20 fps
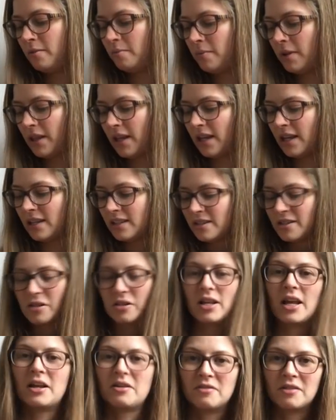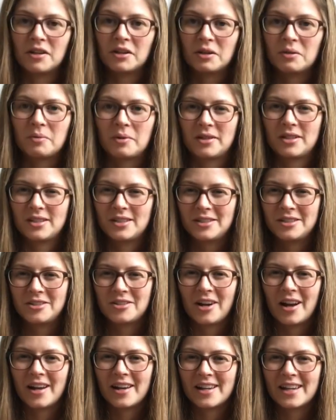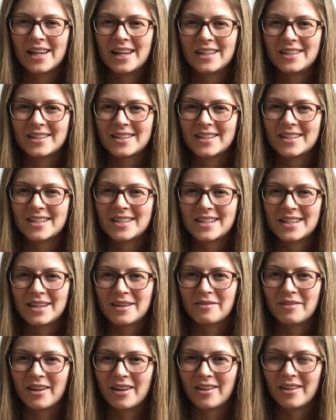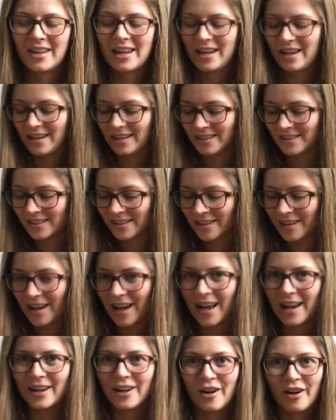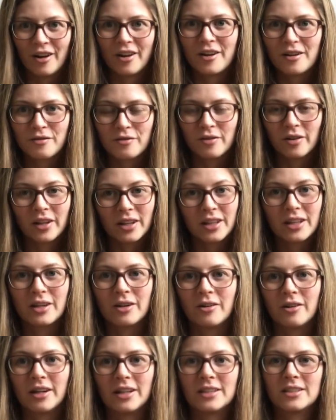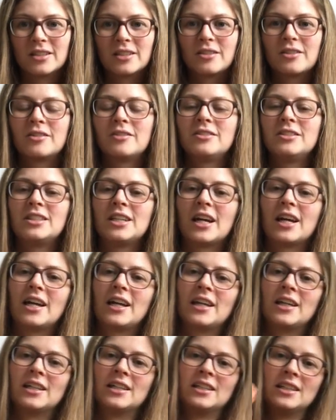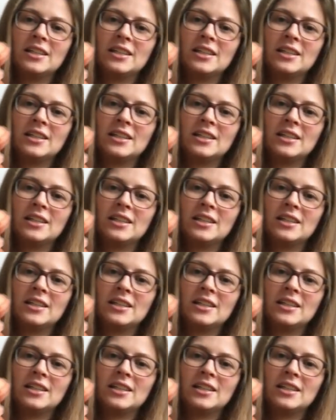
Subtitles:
But then I just like really wanted to try it again just to see if I could get into it, and now I've really got into the crochet.